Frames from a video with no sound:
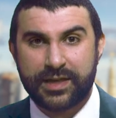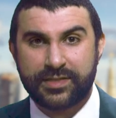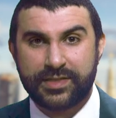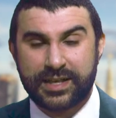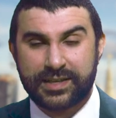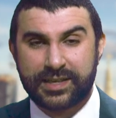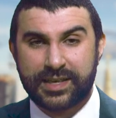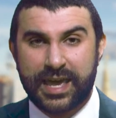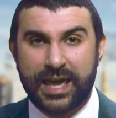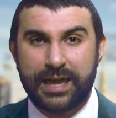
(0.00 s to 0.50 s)

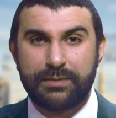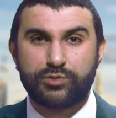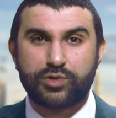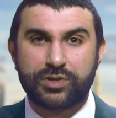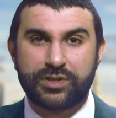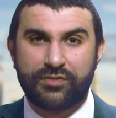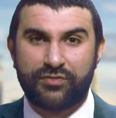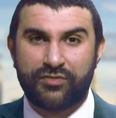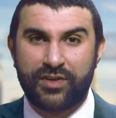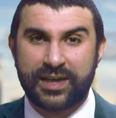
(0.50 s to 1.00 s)
that came
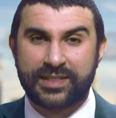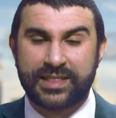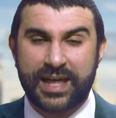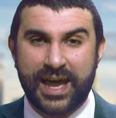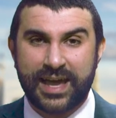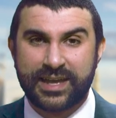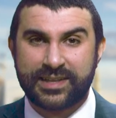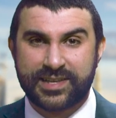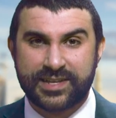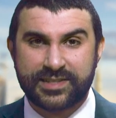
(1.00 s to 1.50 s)
to define
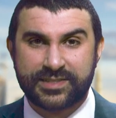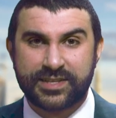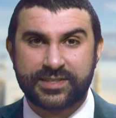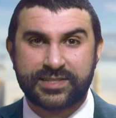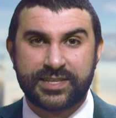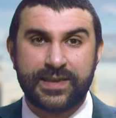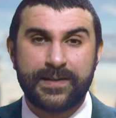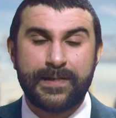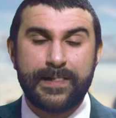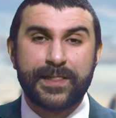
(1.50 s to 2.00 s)
the
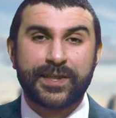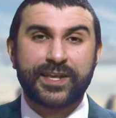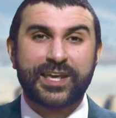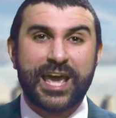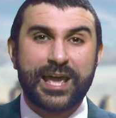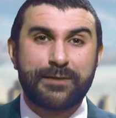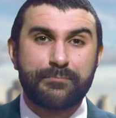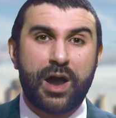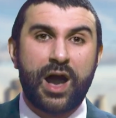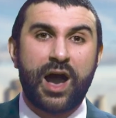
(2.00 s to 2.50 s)
identity
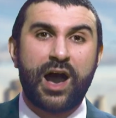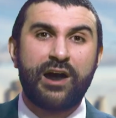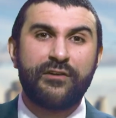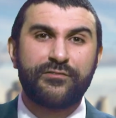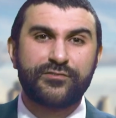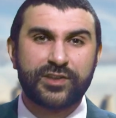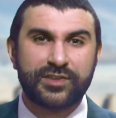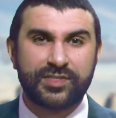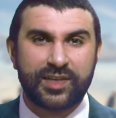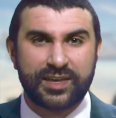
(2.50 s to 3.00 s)
came
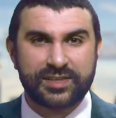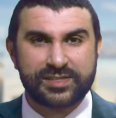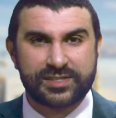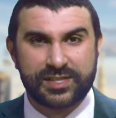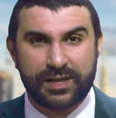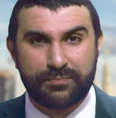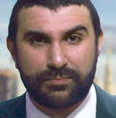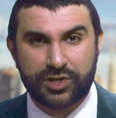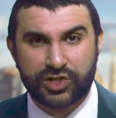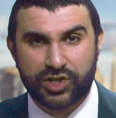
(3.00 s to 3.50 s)
after the
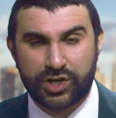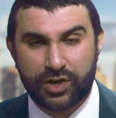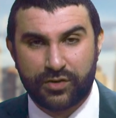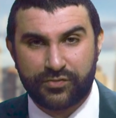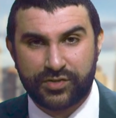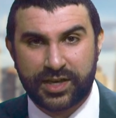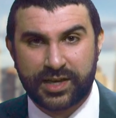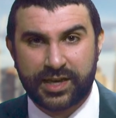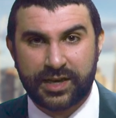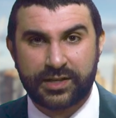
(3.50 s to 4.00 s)
establishing
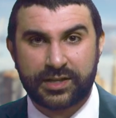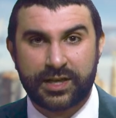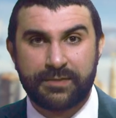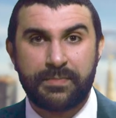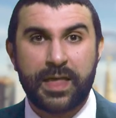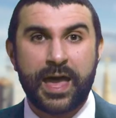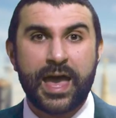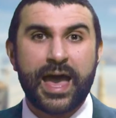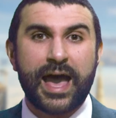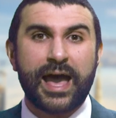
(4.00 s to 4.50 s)
of the kingdom